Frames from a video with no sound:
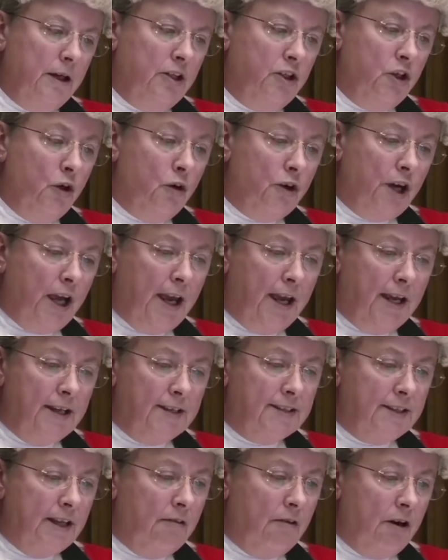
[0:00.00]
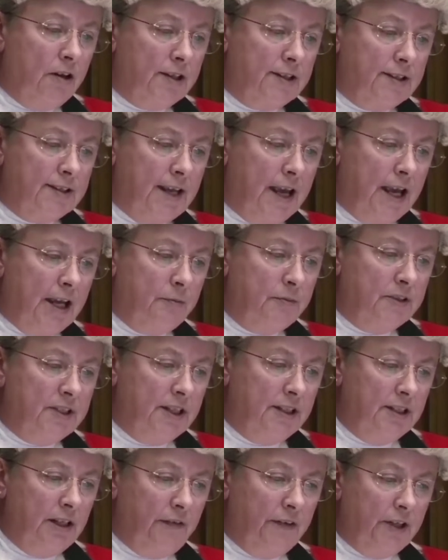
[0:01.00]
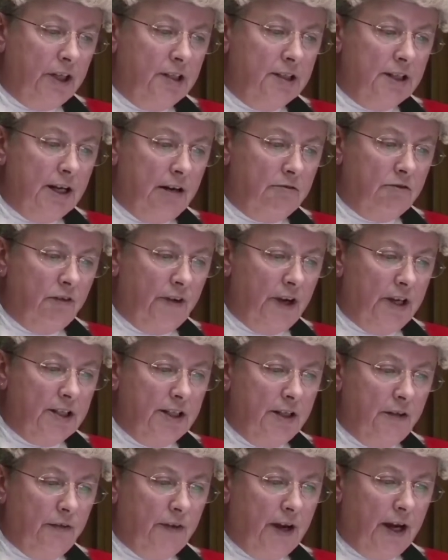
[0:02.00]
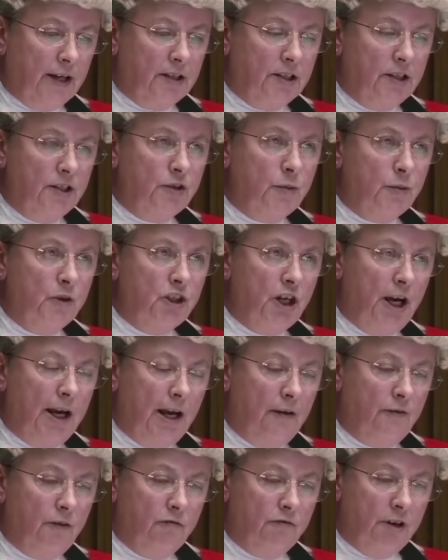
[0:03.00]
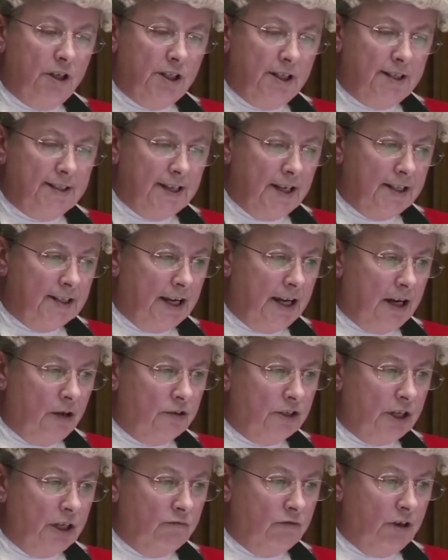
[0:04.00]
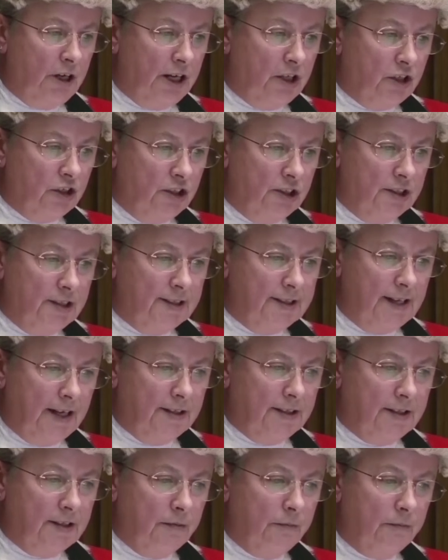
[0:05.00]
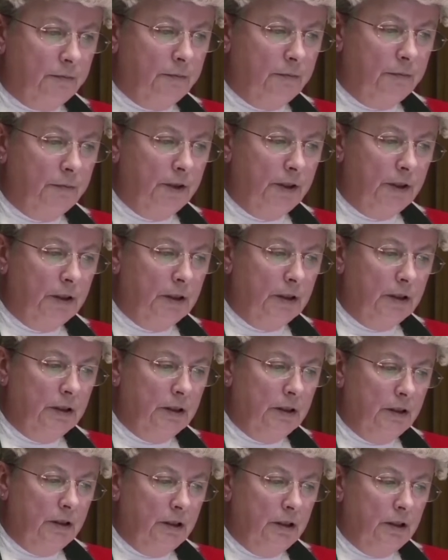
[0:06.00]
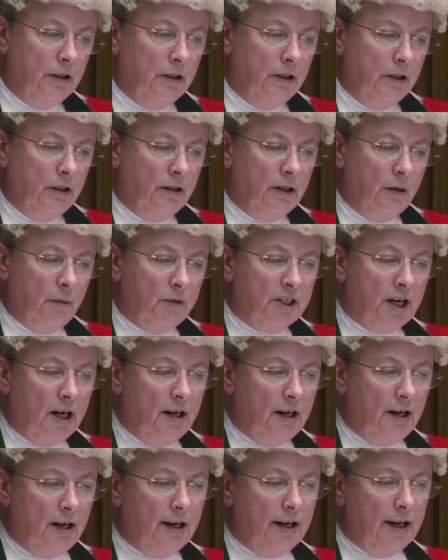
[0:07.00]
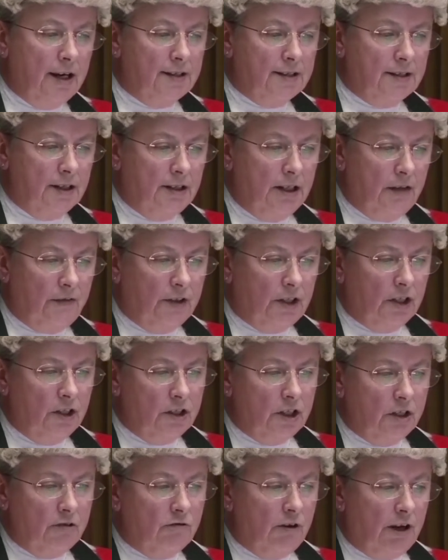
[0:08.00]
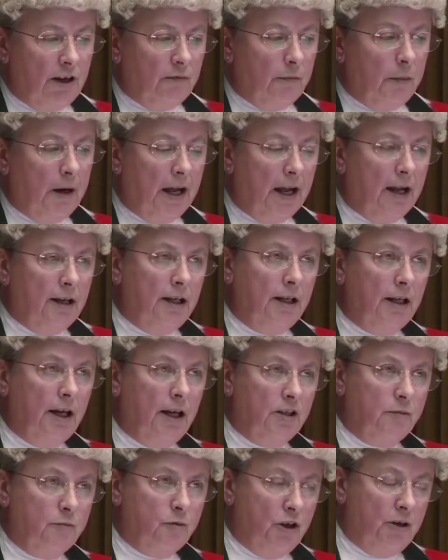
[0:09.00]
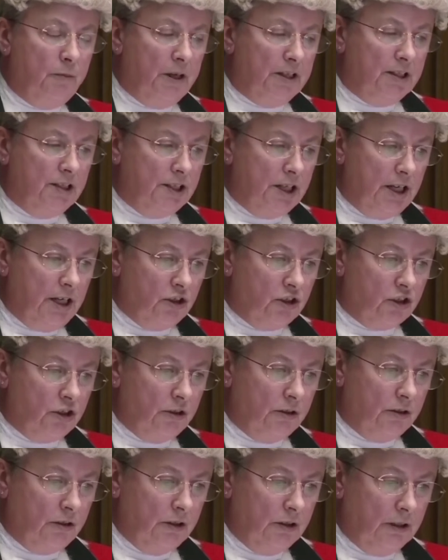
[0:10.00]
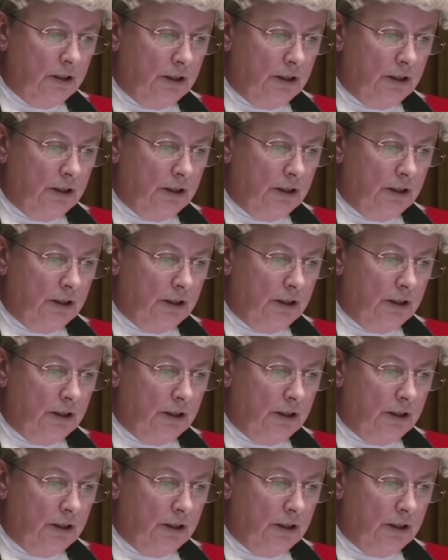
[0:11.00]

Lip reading: In your case, there are the same significant aggravating factors which I have already set out in relation to Sansom. There was clearly a significant degree of planning and premeditation.